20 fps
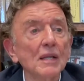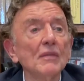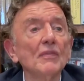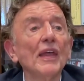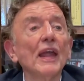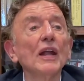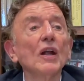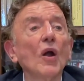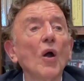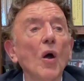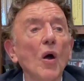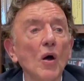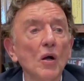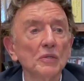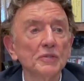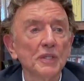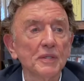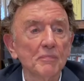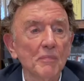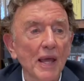They
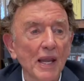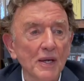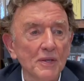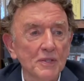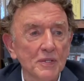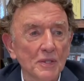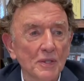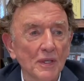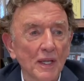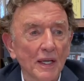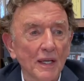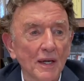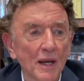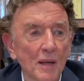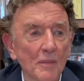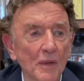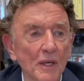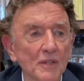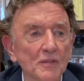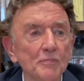called it managerial
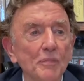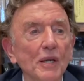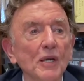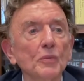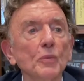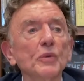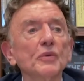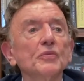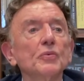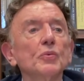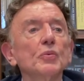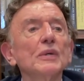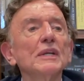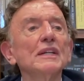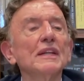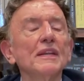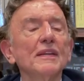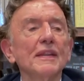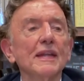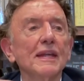economics, but it was
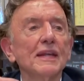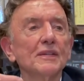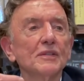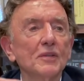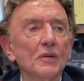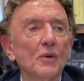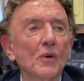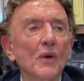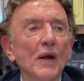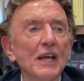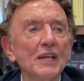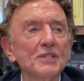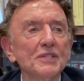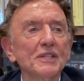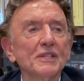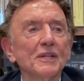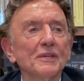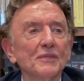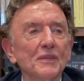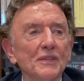really the
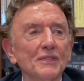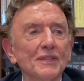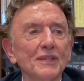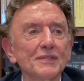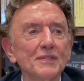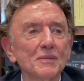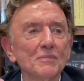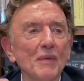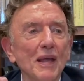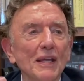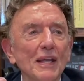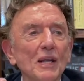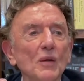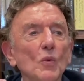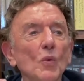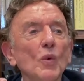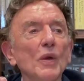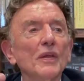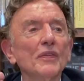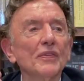integration of decision making
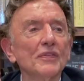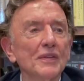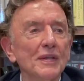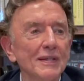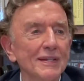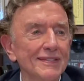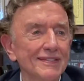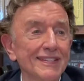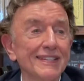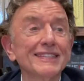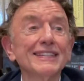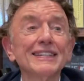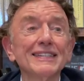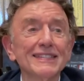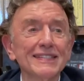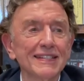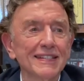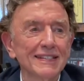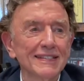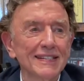with
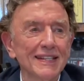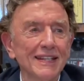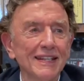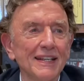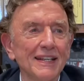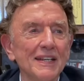statistics.